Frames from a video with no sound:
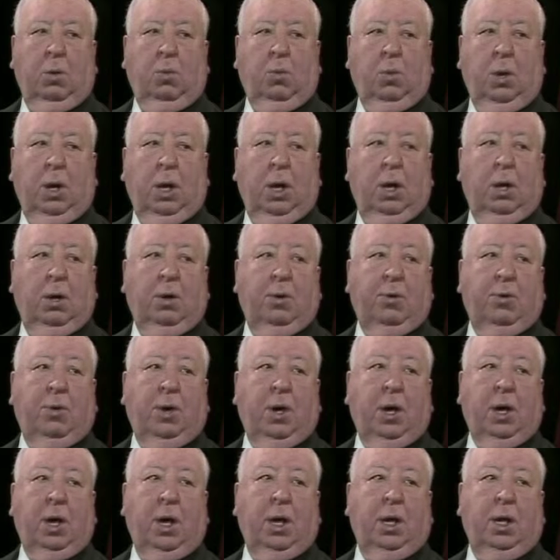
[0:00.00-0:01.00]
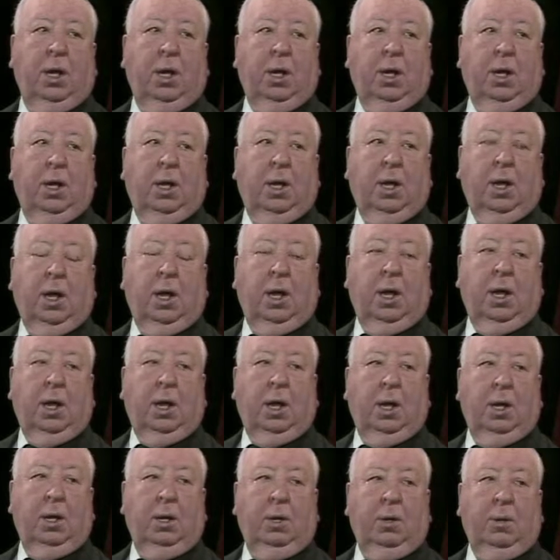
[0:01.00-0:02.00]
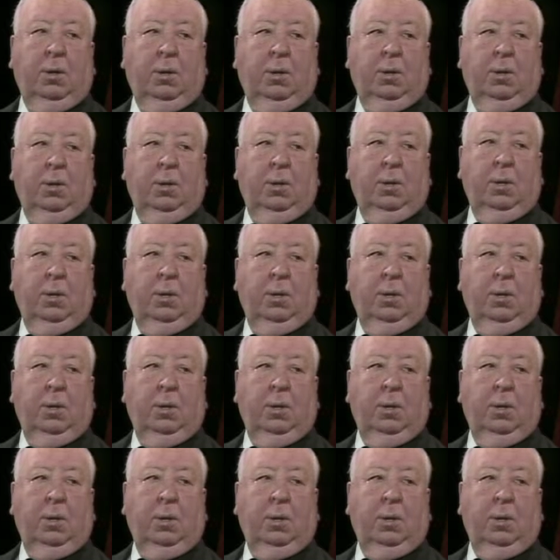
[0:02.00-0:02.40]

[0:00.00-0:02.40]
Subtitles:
wild ride in a car, you know.